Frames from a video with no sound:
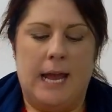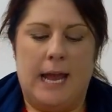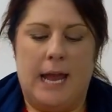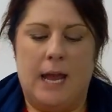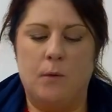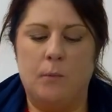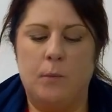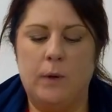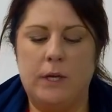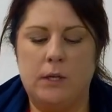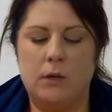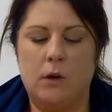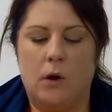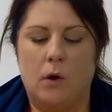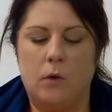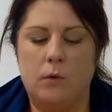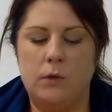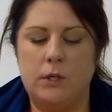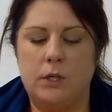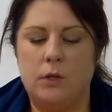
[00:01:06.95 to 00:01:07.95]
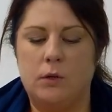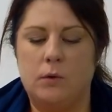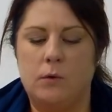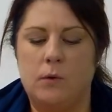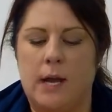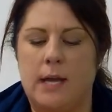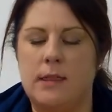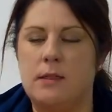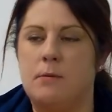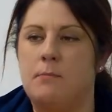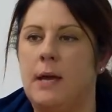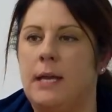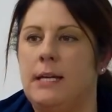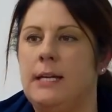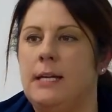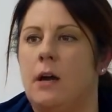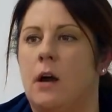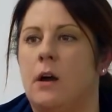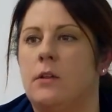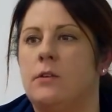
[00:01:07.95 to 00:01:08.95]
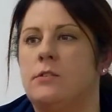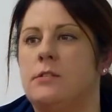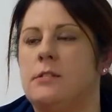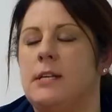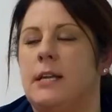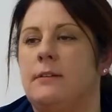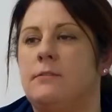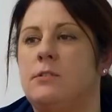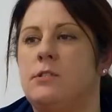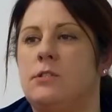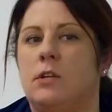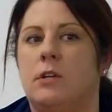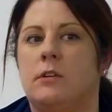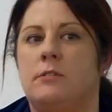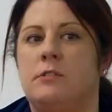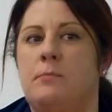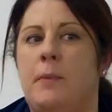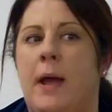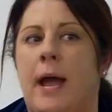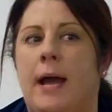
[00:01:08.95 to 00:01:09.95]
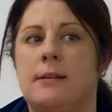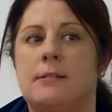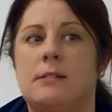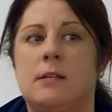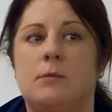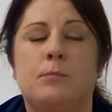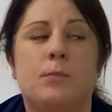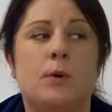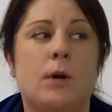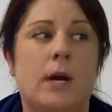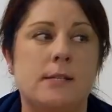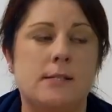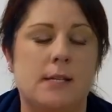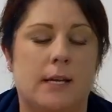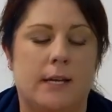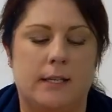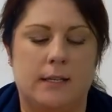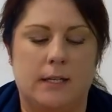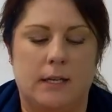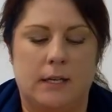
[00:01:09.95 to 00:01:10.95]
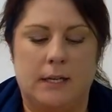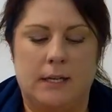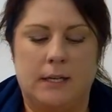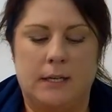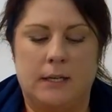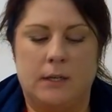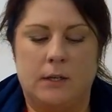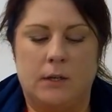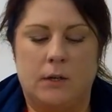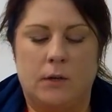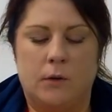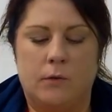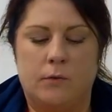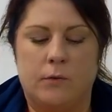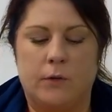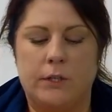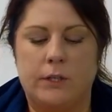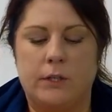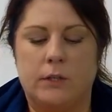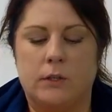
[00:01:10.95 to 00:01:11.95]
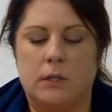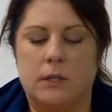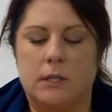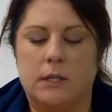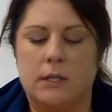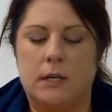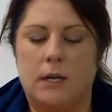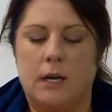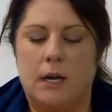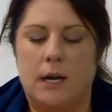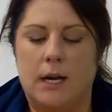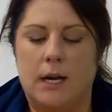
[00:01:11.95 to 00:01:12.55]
and we owe you and the many others that have served past and present for your